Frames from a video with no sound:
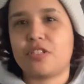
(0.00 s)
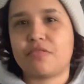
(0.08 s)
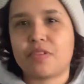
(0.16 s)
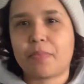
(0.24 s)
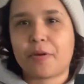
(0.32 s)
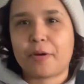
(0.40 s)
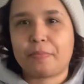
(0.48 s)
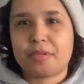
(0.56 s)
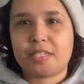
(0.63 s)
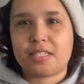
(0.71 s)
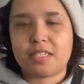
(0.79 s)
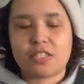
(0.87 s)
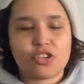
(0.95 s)
to
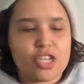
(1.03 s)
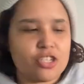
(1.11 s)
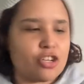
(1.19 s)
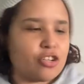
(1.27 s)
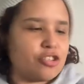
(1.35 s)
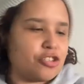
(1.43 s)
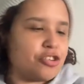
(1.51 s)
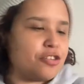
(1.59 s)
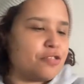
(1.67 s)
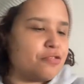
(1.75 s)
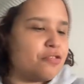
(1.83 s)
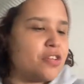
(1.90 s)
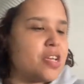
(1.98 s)
repurpose into a junk
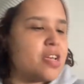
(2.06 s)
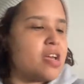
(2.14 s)
journal.